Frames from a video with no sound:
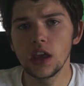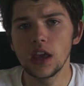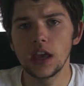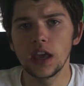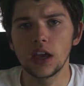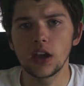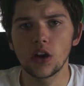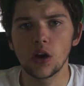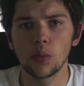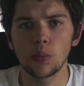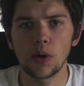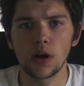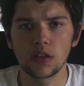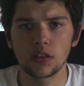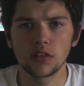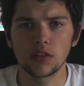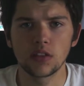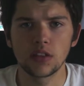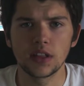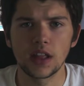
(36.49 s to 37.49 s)
in
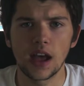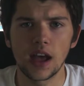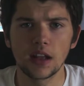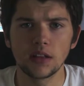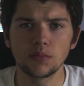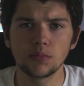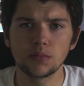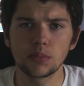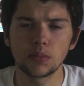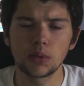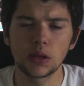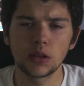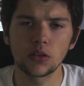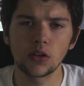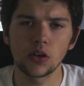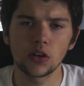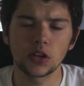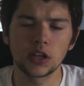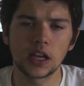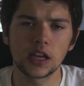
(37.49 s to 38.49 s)
comparison to the 9-pin
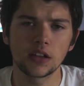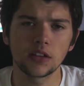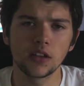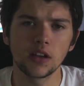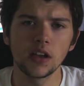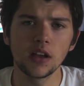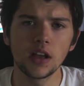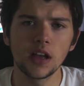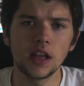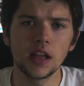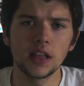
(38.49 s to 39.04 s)
dock connector.